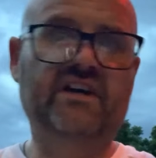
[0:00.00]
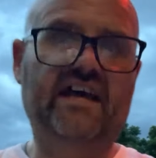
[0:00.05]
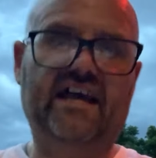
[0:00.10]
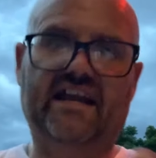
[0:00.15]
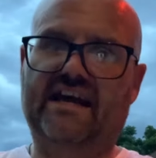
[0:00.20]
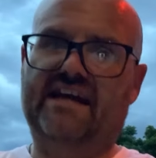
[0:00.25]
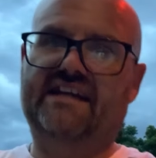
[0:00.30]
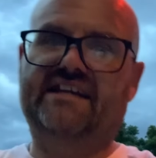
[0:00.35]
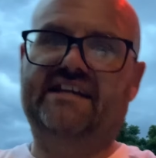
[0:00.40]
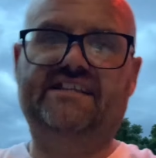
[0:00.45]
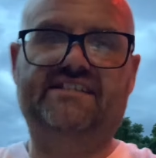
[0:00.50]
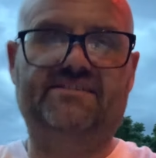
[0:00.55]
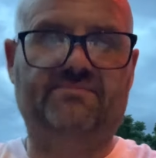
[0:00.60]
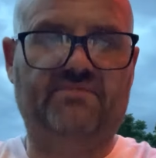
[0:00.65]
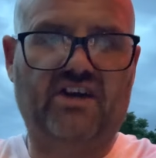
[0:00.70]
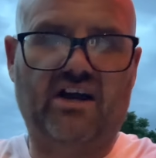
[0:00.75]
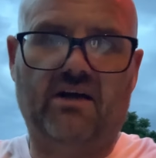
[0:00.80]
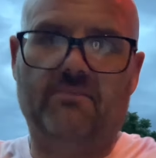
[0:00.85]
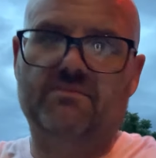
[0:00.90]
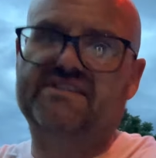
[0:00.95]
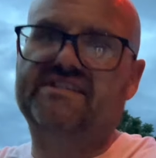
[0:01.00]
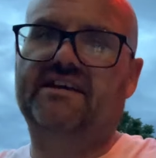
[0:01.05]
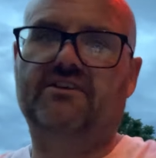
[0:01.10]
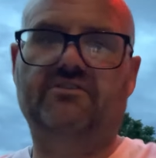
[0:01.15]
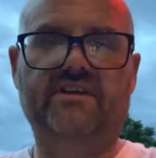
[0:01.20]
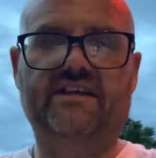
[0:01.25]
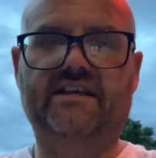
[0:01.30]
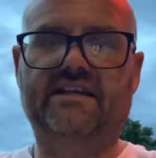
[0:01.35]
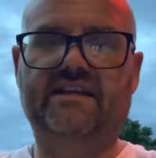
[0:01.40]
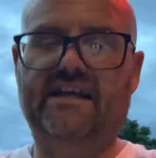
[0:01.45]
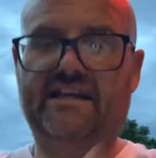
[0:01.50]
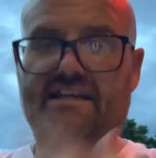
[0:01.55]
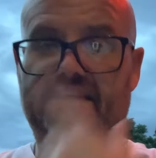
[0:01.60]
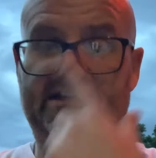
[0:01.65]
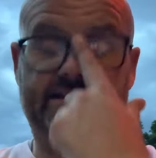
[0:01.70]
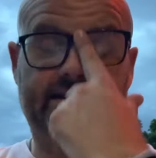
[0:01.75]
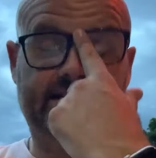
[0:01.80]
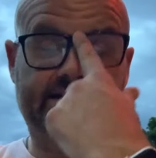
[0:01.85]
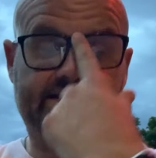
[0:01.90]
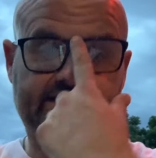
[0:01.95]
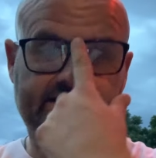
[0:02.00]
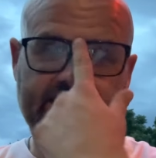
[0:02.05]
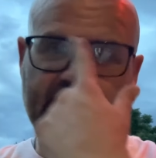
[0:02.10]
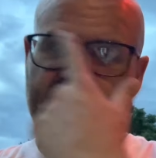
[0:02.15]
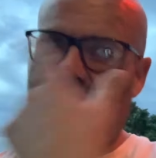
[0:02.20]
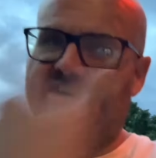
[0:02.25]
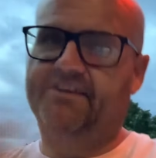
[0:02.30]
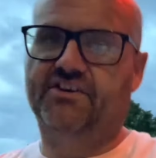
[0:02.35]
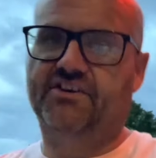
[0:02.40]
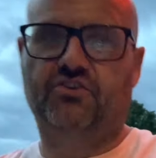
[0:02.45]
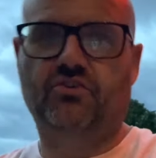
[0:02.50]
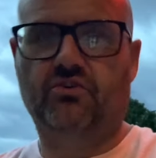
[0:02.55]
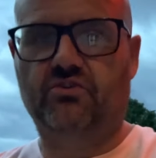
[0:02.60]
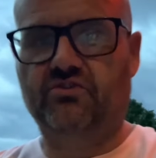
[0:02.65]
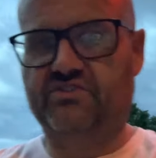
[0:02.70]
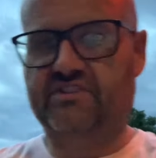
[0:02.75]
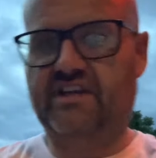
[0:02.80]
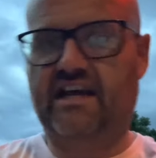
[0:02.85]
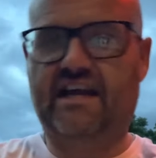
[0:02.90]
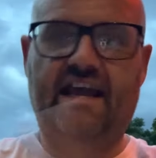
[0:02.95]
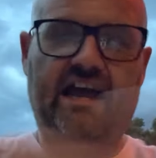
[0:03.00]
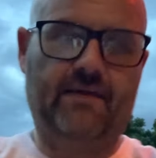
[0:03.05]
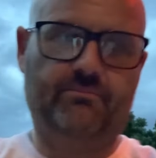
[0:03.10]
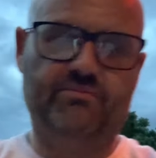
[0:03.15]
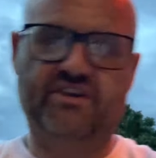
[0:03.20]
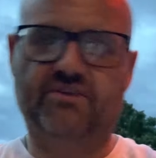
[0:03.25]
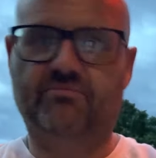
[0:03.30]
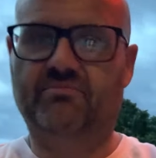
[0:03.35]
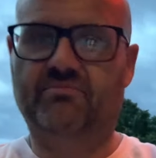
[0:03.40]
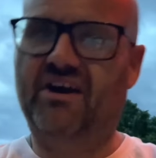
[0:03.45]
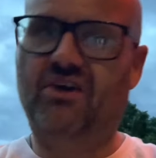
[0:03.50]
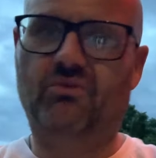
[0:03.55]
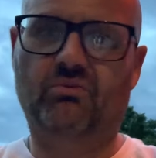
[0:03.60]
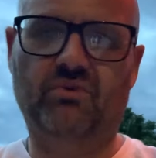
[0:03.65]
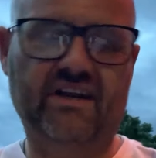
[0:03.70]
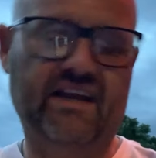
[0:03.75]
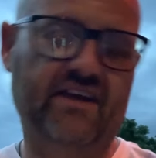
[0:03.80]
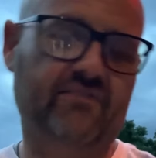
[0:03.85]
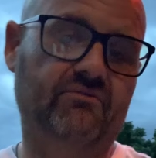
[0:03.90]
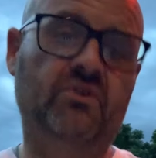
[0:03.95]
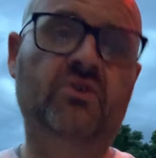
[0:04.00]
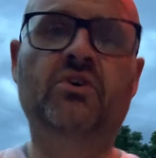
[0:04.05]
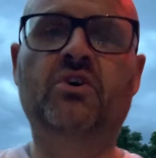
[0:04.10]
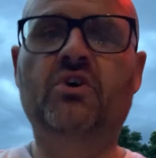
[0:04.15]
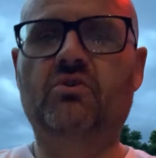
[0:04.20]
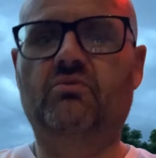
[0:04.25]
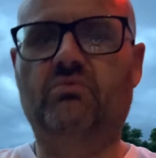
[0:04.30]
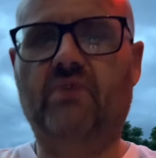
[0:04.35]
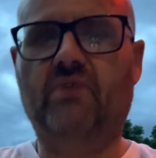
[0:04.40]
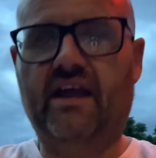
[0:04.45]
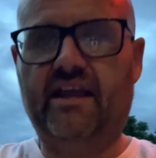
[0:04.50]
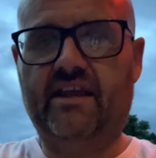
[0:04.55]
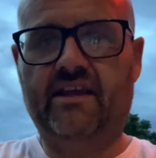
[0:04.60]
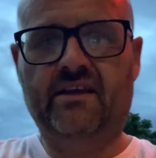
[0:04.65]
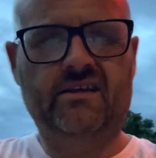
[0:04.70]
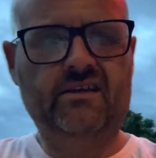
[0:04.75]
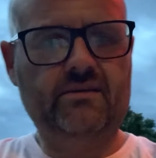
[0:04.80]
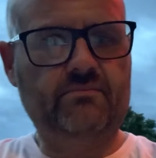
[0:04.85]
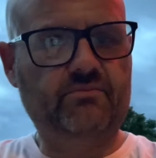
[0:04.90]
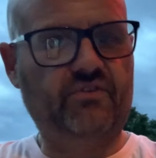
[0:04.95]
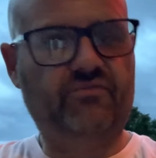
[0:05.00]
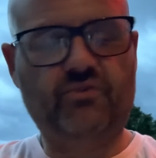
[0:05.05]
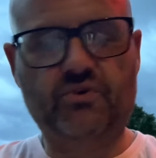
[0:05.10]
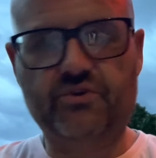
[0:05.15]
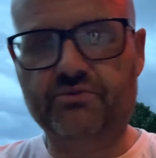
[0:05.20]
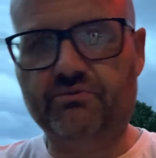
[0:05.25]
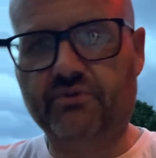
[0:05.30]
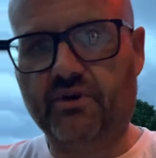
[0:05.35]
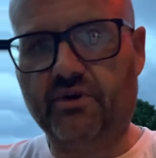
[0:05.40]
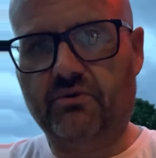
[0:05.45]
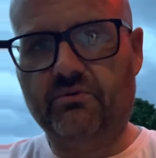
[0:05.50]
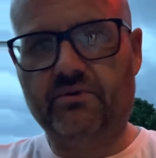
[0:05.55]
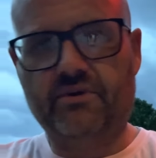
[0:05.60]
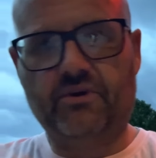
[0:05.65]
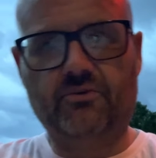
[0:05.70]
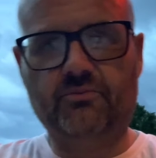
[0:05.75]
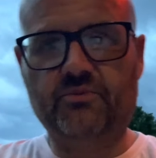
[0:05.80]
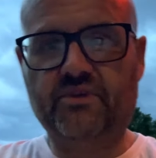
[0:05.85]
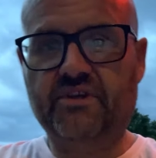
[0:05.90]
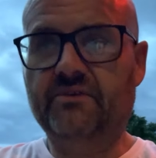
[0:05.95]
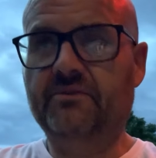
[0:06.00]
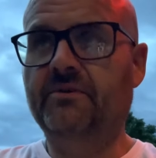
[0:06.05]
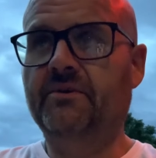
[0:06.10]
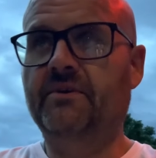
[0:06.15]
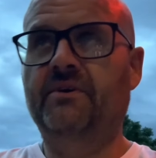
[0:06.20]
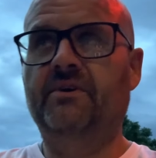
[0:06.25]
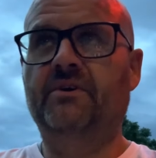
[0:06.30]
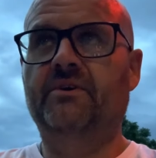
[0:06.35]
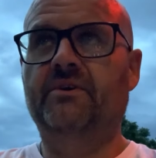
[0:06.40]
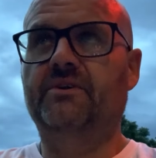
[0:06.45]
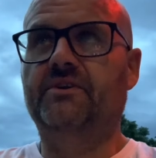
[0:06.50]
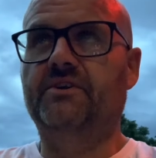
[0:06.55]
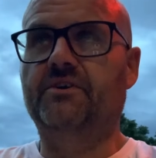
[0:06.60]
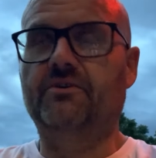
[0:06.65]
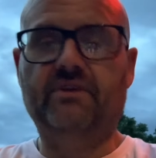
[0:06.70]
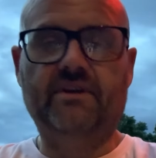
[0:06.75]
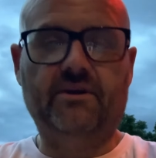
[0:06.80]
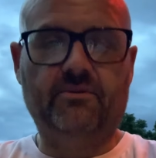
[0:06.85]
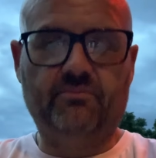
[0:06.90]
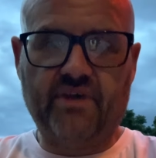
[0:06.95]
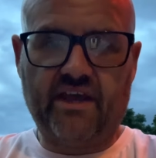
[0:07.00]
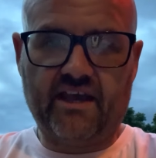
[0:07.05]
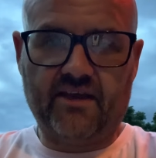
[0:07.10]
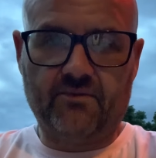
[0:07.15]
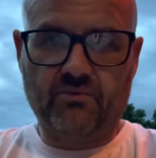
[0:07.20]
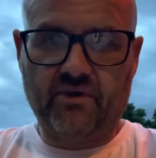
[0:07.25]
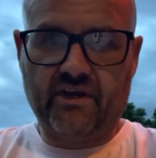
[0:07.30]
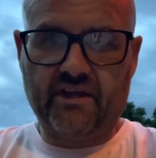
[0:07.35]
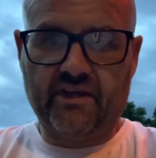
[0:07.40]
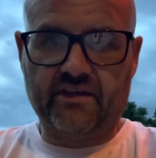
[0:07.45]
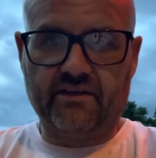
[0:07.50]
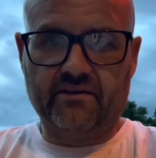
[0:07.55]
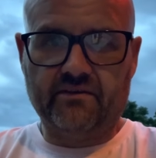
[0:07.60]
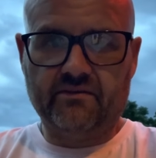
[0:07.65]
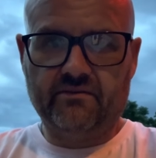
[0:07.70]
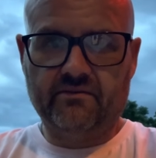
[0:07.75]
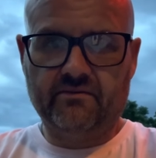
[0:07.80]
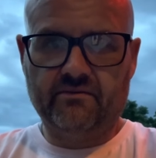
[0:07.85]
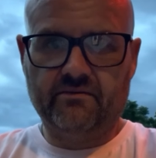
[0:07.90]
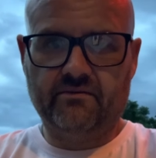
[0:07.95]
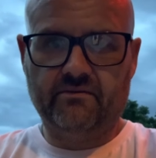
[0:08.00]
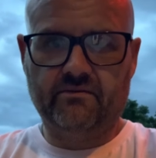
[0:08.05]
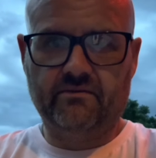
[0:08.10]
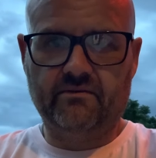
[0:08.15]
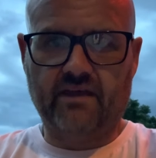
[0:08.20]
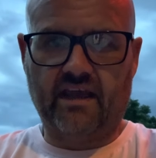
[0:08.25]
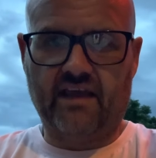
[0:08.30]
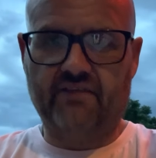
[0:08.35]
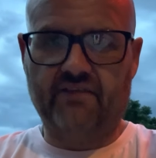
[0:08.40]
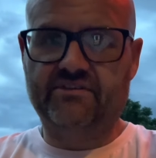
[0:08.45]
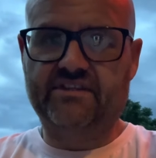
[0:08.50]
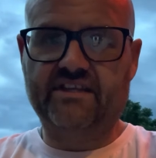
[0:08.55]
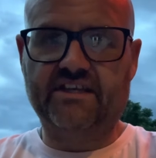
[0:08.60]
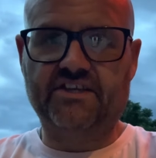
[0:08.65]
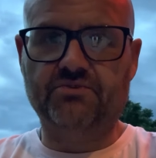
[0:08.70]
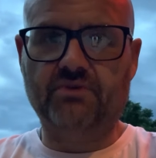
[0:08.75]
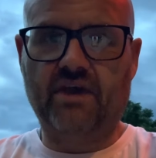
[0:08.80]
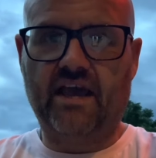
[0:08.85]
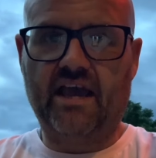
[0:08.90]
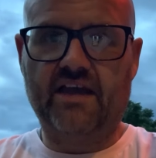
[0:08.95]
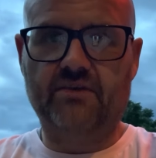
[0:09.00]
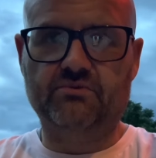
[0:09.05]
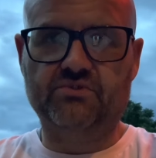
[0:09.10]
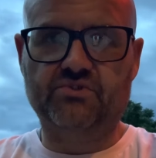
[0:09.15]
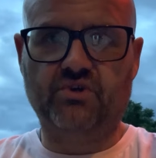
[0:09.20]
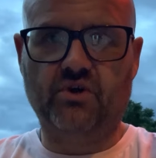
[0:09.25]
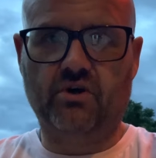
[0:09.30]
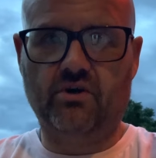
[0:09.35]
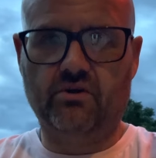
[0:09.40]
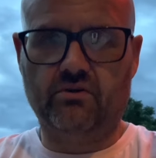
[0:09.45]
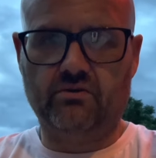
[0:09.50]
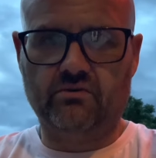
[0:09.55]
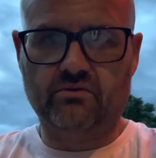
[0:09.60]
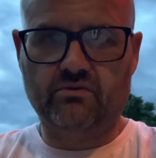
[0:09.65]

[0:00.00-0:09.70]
And I need some commissary and I need this and that. And the girl's not happy about whatever, right? Before you know it, homie, you're in a bad way. Everything you had was gone.